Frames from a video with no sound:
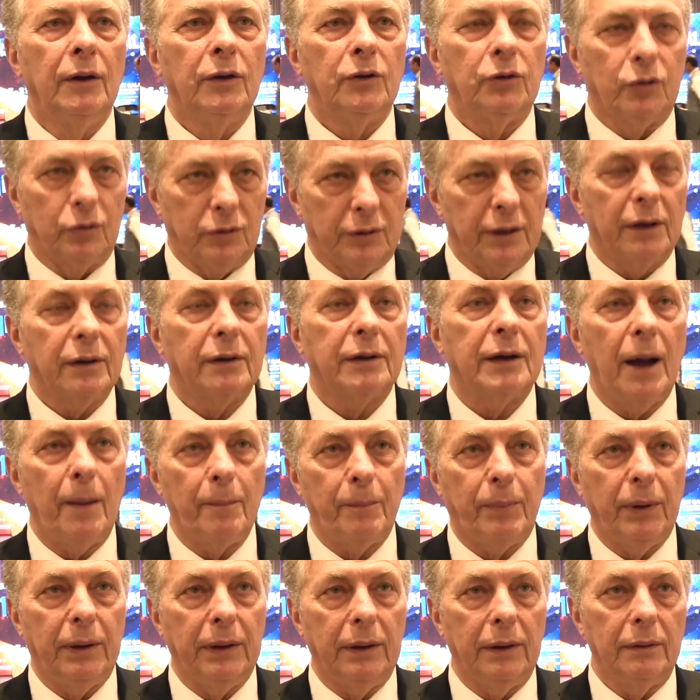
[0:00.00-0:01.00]
to their
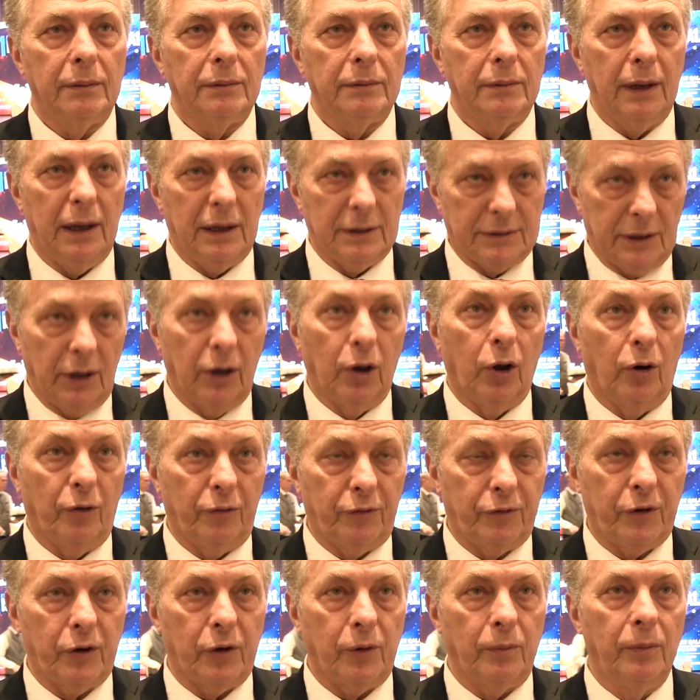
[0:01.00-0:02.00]
company as a law
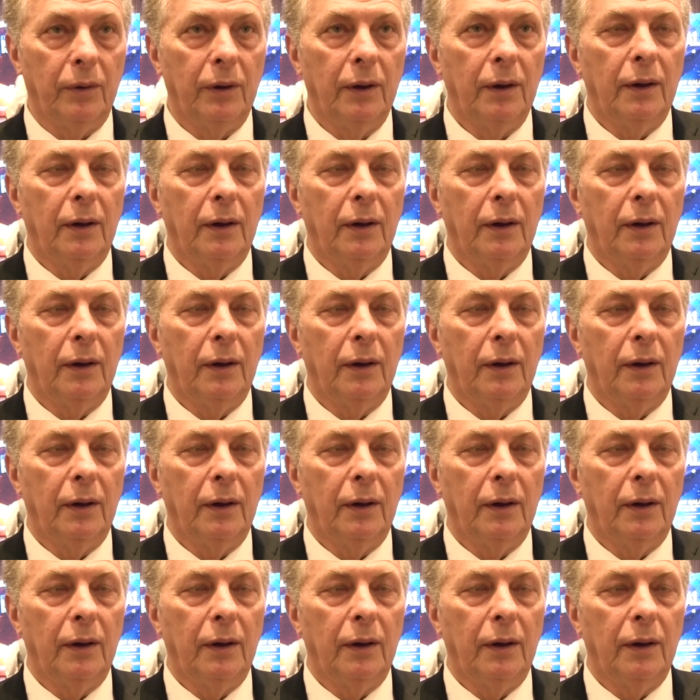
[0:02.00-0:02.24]
firm